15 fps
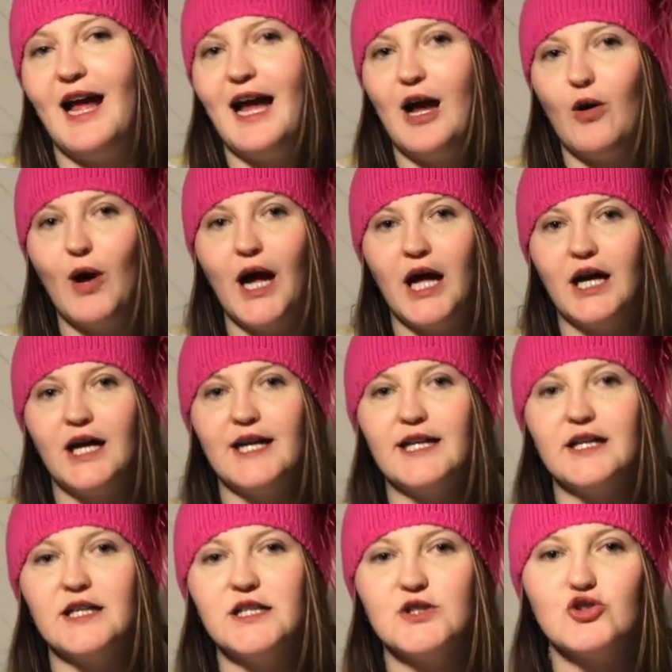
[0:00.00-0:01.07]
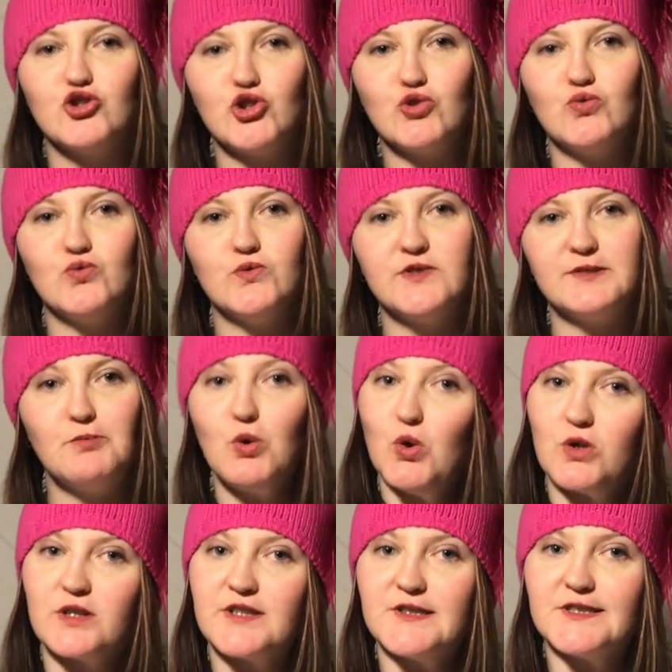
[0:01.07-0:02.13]
how I choose
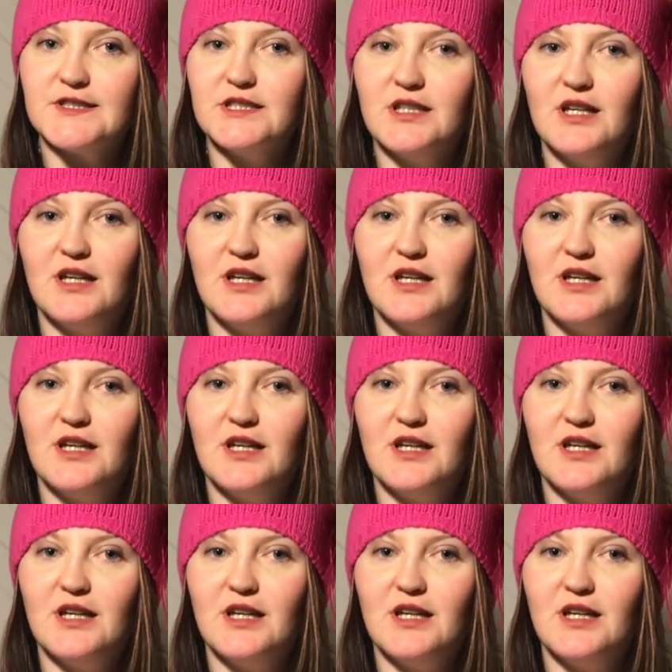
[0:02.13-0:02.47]
books.